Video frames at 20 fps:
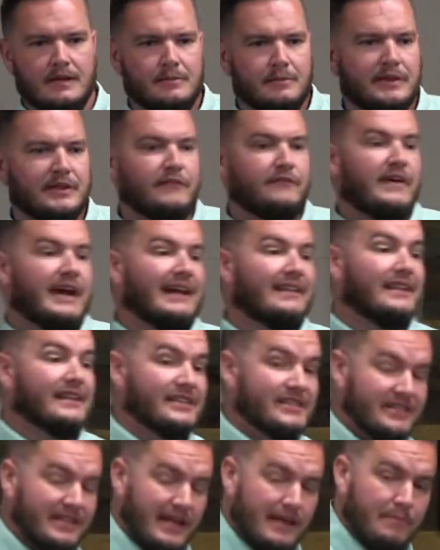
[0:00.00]
But the fact that
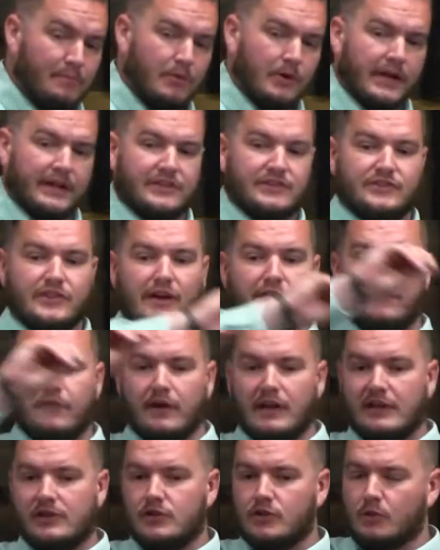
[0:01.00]
sin brought
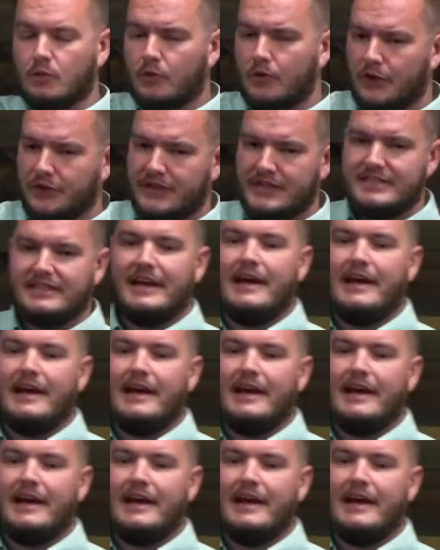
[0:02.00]
suffering into the world does